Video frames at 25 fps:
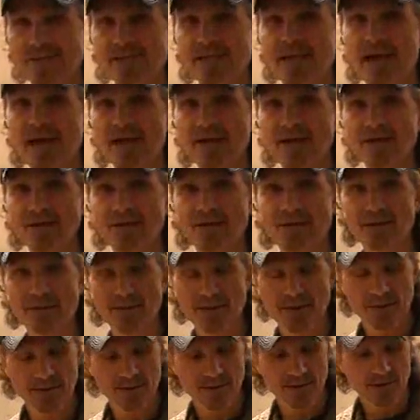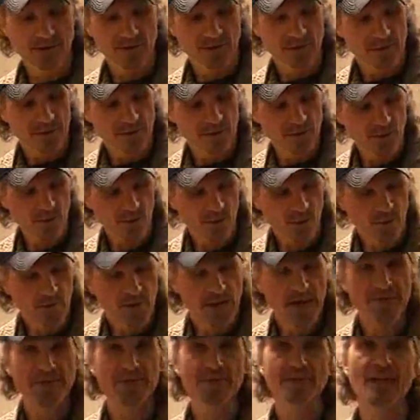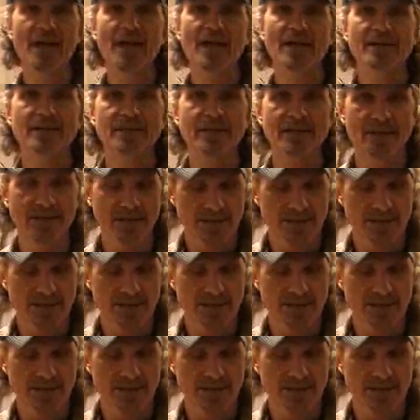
the saddle or at the nut.